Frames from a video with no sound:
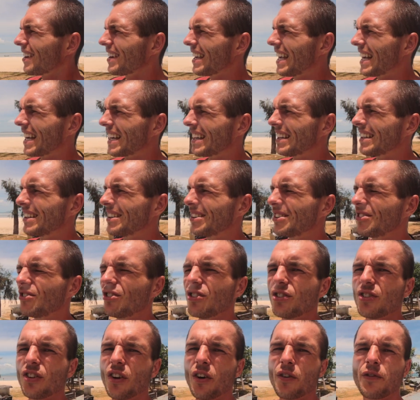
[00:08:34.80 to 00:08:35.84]
So yeah,
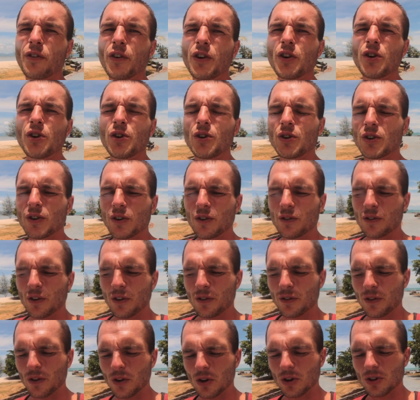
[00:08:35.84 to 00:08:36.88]
just food for
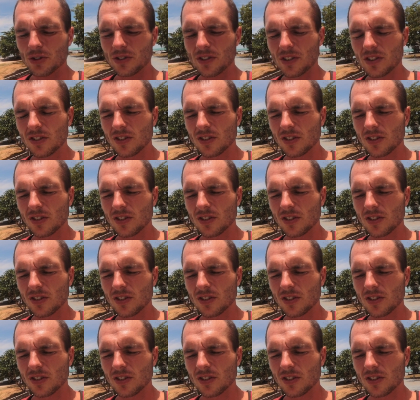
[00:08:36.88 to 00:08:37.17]
thought.